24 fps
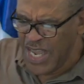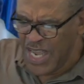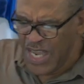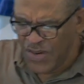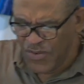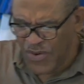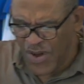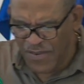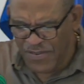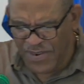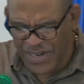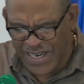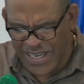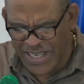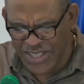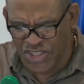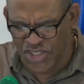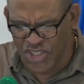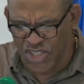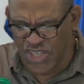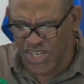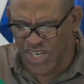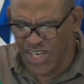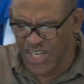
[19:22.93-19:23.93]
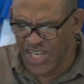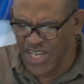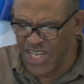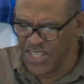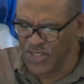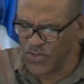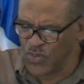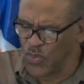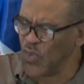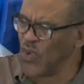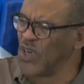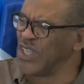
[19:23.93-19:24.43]
Revelation
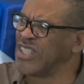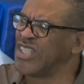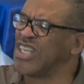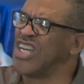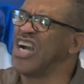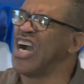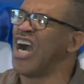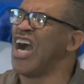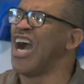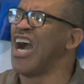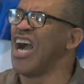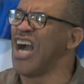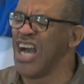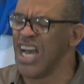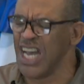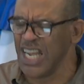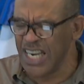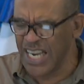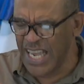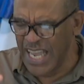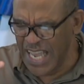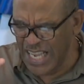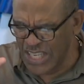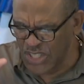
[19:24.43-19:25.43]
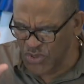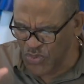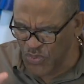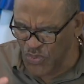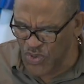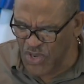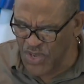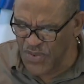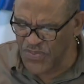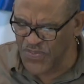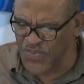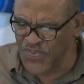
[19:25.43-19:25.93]
is what God has
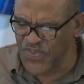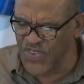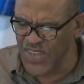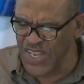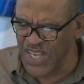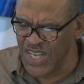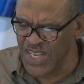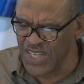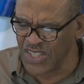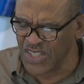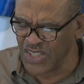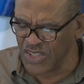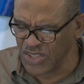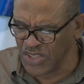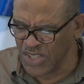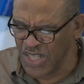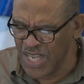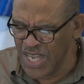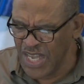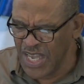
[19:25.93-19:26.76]
revealed,